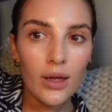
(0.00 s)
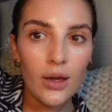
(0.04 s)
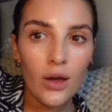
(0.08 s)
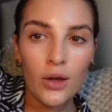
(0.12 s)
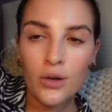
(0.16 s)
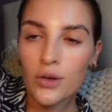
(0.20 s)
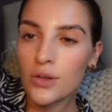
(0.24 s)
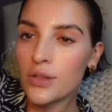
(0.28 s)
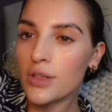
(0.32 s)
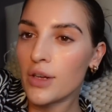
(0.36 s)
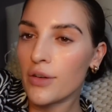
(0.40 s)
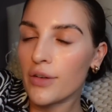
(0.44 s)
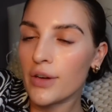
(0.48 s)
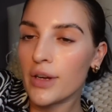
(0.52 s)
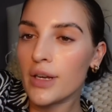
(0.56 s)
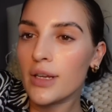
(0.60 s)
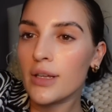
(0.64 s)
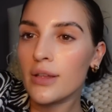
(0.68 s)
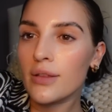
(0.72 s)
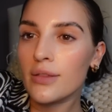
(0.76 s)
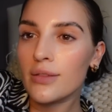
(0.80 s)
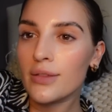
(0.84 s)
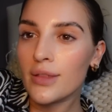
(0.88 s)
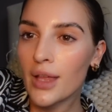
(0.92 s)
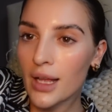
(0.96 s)
Oh no, sorry,
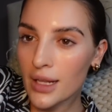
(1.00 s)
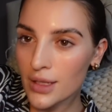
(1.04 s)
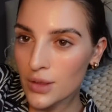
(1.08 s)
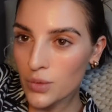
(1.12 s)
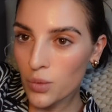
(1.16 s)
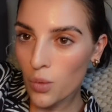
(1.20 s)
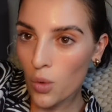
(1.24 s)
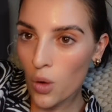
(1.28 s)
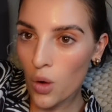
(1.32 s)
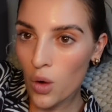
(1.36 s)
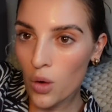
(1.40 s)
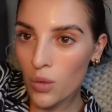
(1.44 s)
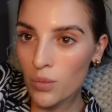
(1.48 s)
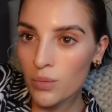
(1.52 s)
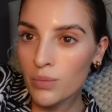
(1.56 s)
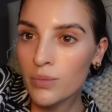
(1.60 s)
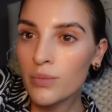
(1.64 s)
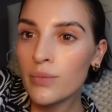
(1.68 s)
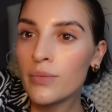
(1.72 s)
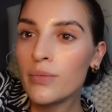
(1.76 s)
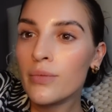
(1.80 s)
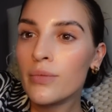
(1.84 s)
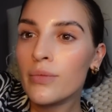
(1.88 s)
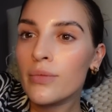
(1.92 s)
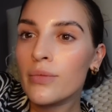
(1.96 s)
that's warm.
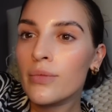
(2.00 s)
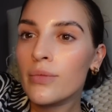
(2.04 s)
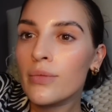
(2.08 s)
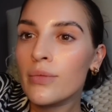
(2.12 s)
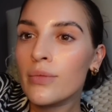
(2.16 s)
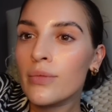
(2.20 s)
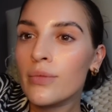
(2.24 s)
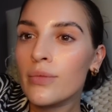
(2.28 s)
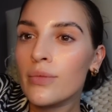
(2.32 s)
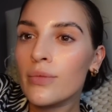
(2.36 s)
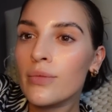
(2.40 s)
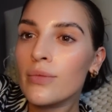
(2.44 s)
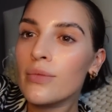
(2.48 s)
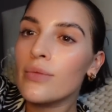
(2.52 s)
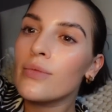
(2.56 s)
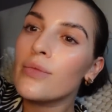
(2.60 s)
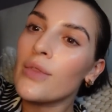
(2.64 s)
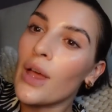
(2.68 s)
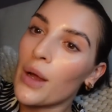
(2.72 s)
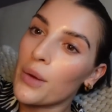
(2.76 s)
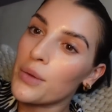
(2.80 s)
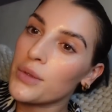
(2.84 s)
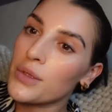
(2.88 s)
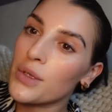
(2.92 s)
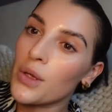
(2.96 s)

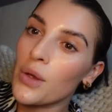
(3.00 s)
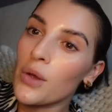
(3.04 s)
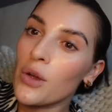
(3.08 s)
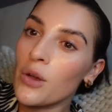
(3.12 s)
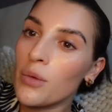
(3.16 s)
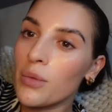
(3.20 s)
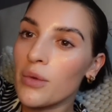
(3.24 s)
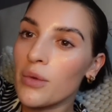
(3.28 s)
That was cool